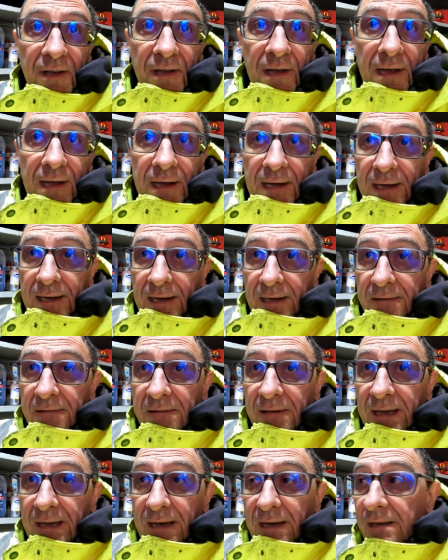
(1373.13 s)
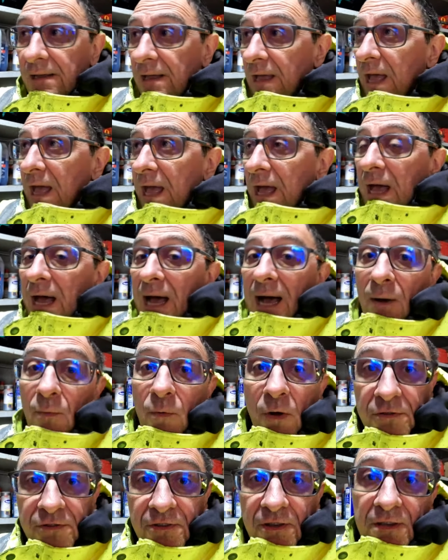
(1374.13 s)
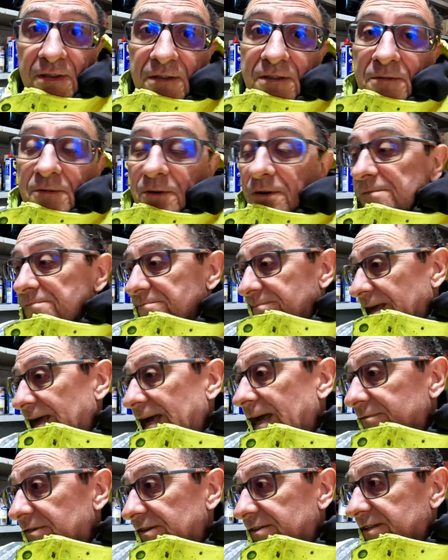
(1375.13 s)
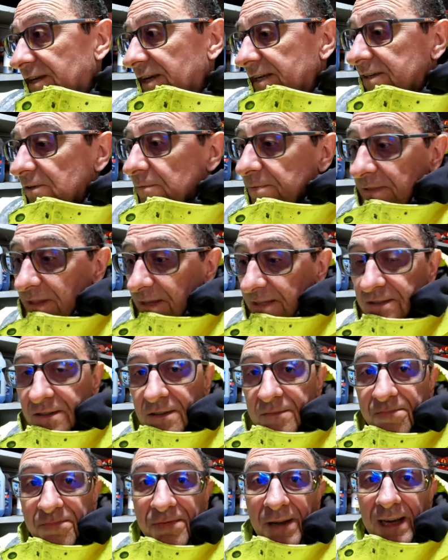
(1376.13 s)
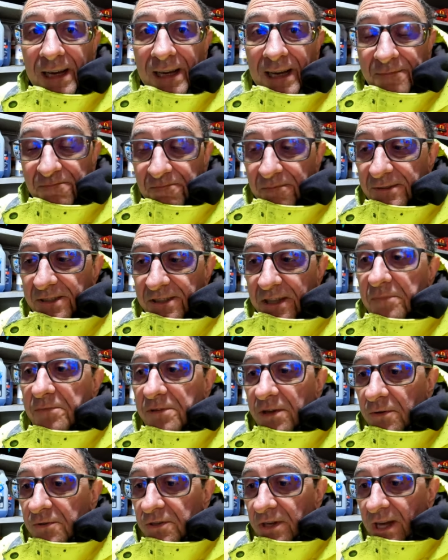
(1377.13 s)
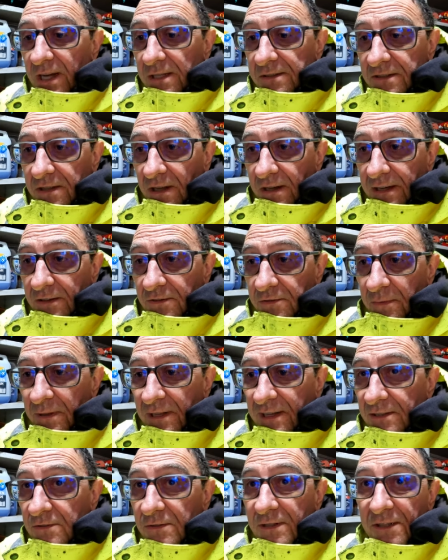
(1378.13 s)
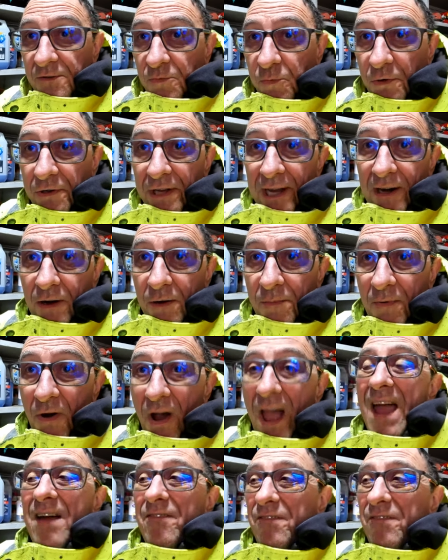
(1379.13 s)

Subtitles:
I was going to go and have a tidy up in this steptoe jar and start getting some of these, this wood out, but